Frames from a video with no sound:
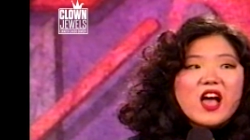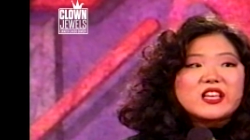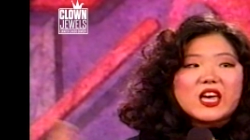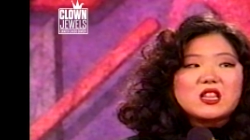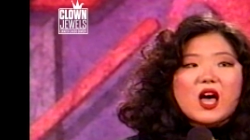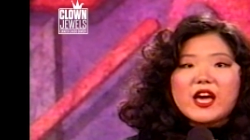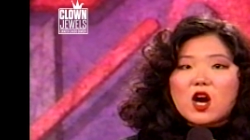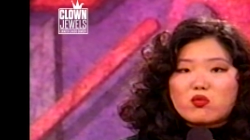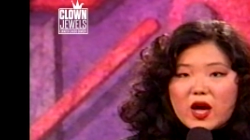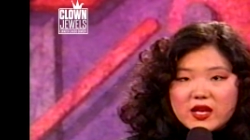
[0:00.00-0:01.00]
Get like a
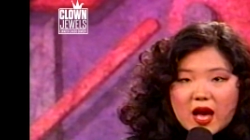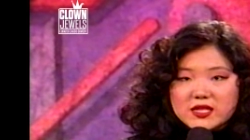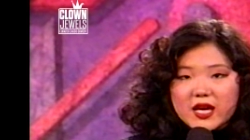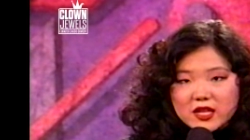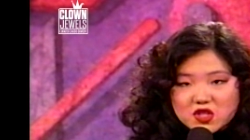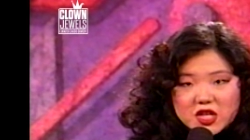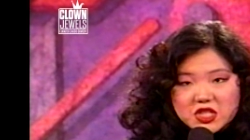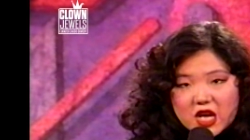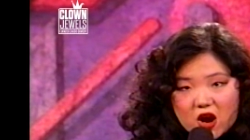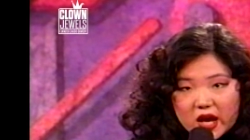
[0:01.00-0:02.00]
redneck to English
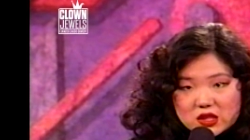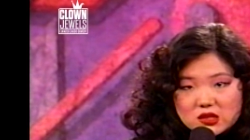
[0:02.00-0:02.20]
dictionary.